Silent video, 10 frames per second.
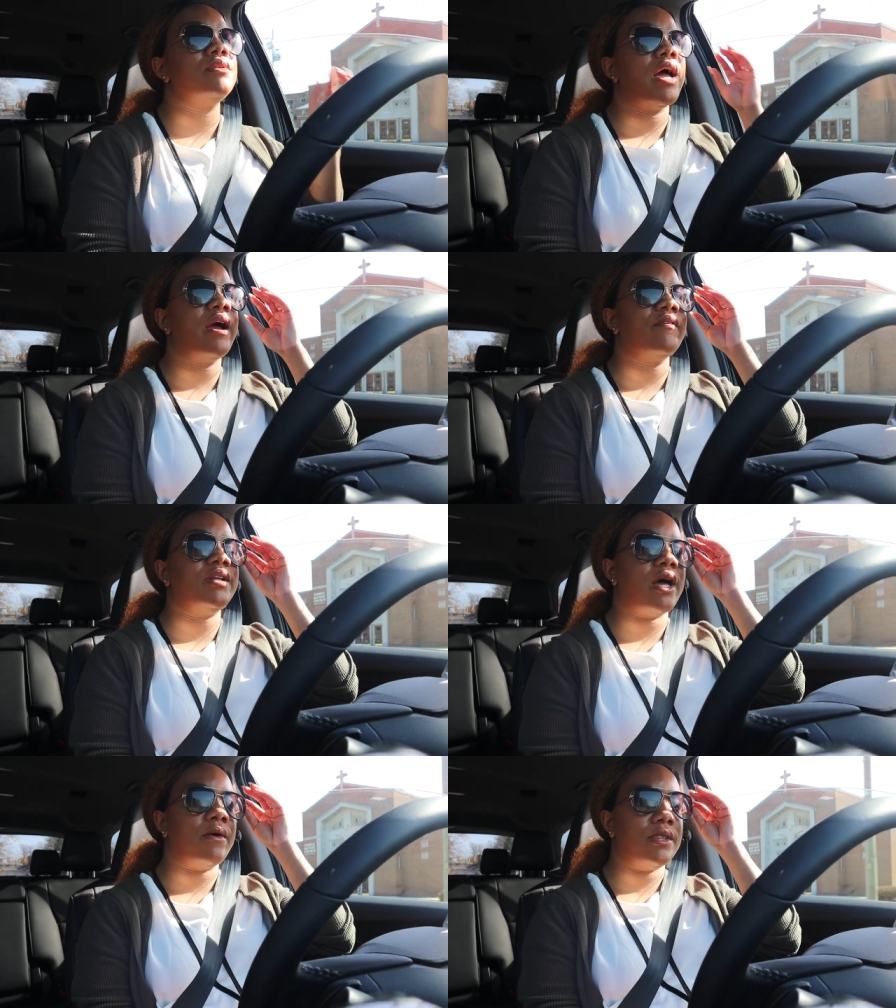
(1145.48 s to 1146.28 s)
that every
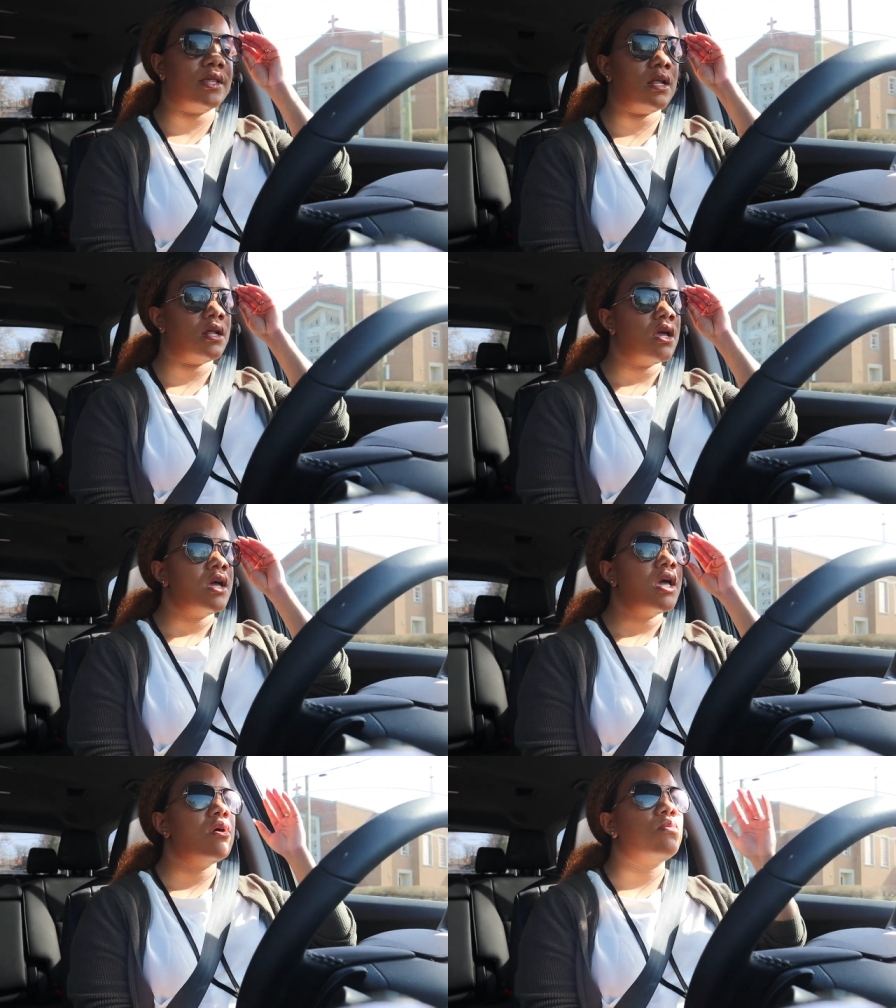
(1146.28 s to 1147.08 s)
now and then
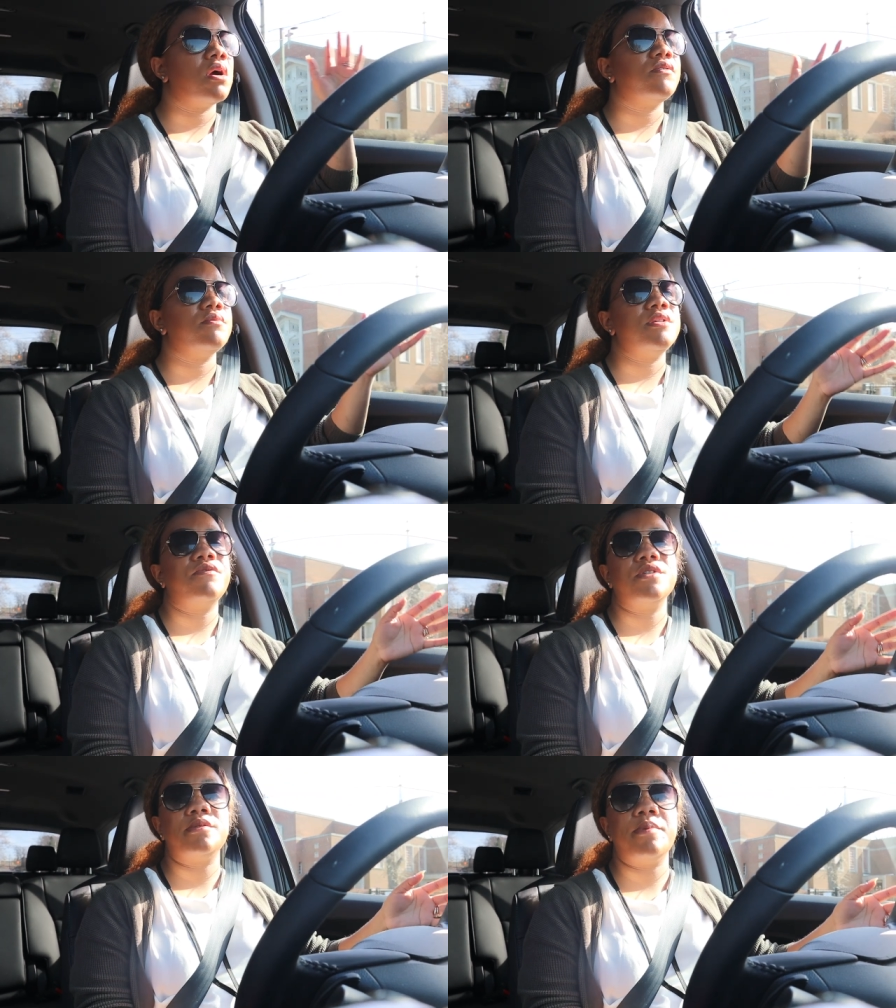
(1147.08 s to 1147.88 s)
and work from
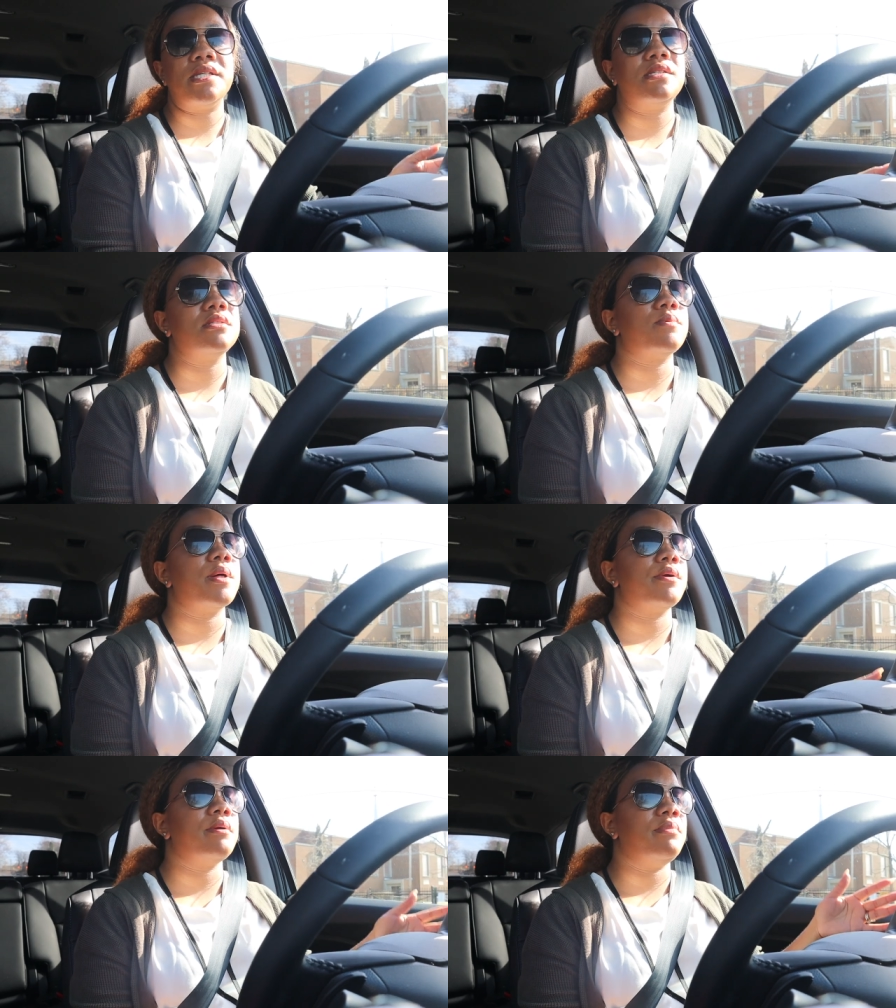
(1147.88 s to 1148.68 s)
different spaces,
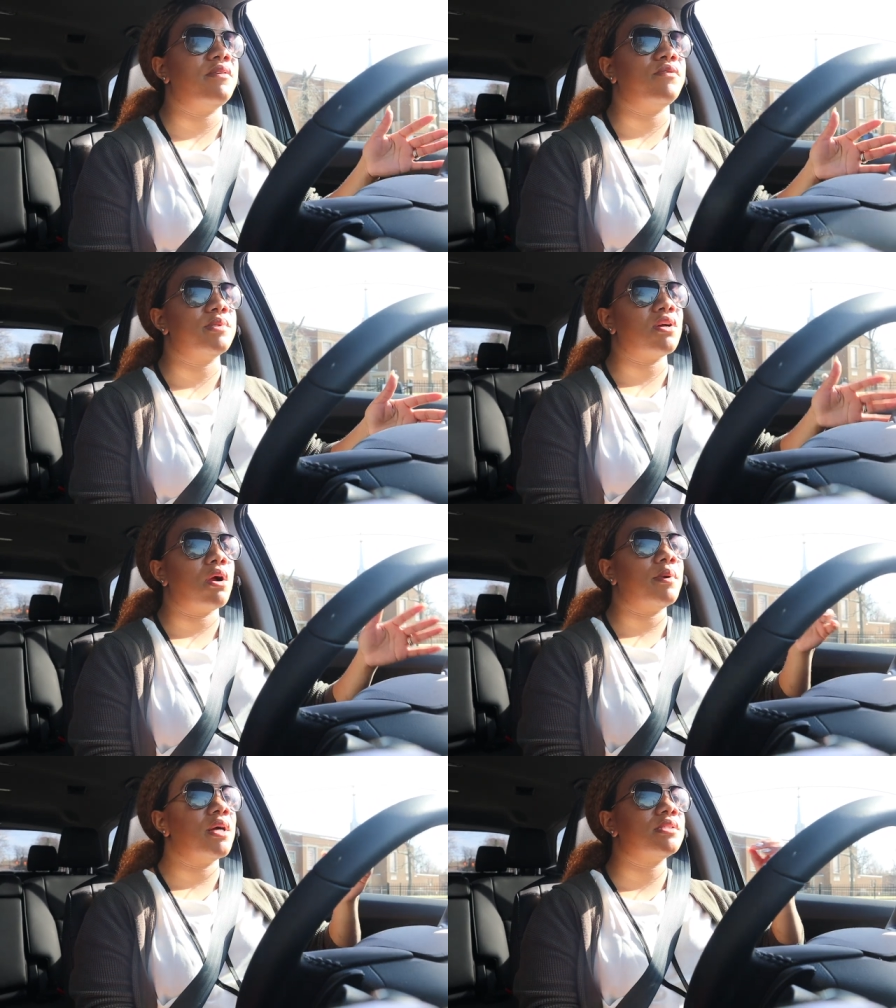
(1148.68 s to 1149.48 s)
whether it be from
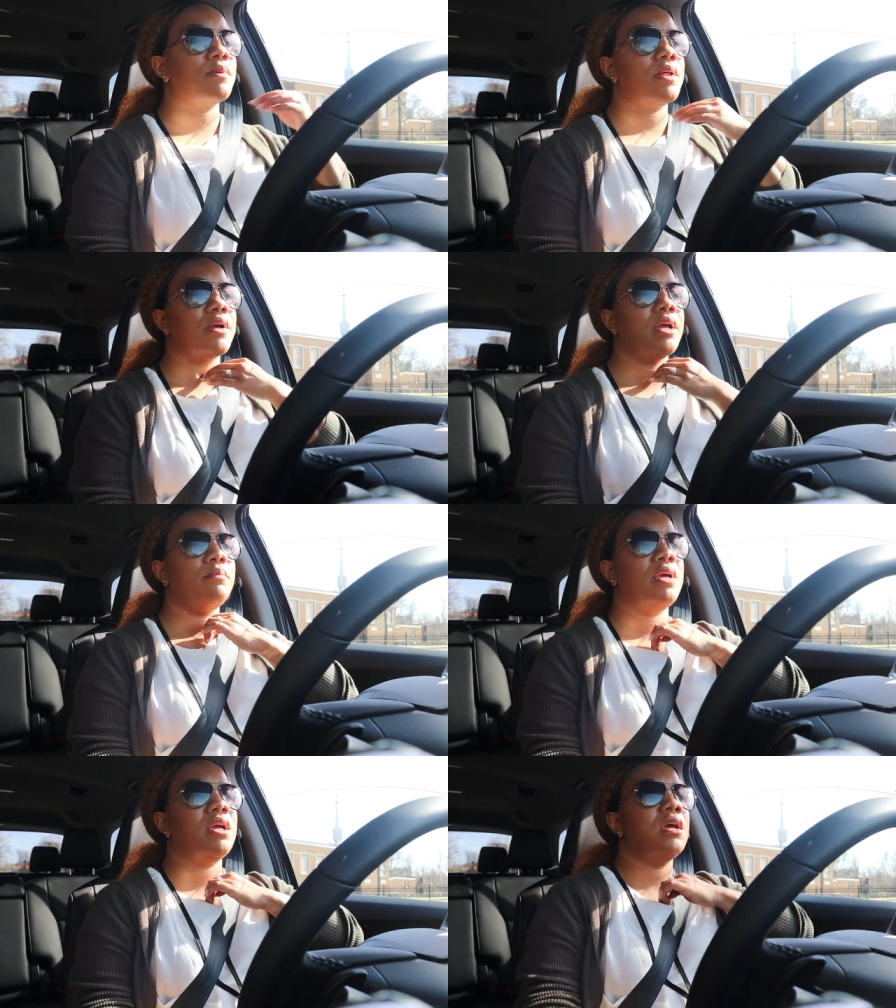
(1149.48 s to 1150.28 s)
Starbucks, whether it
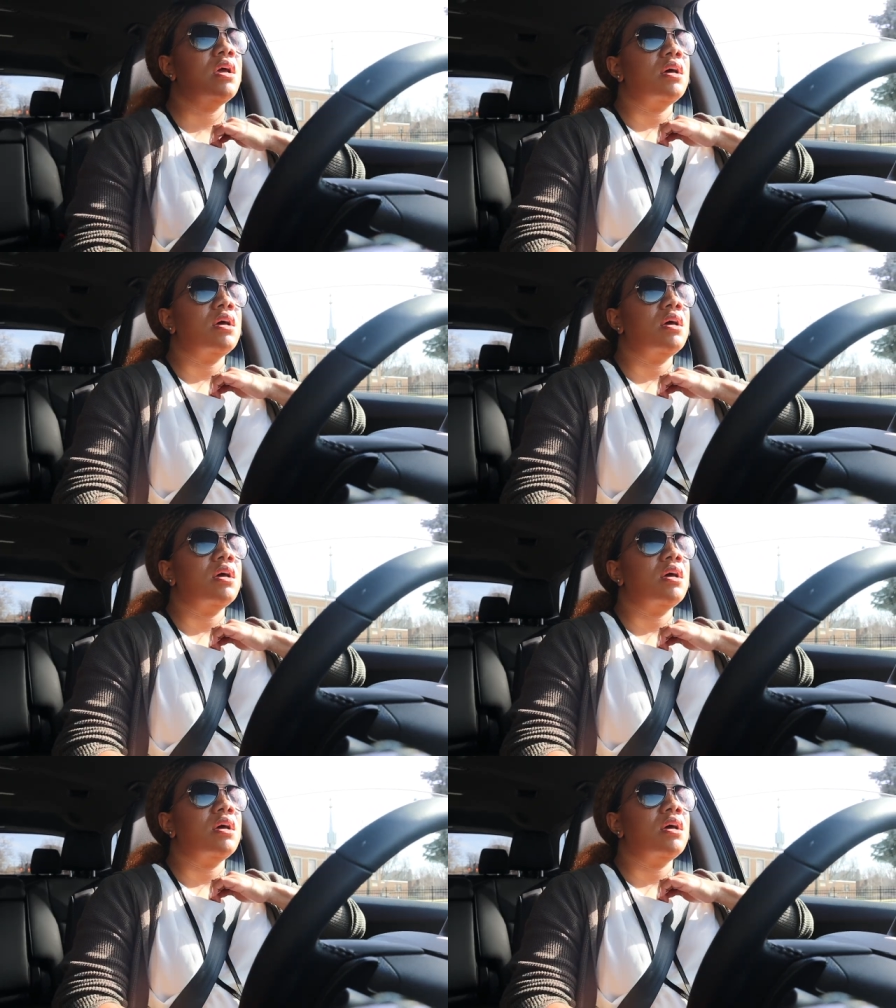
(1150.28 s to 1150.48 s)
be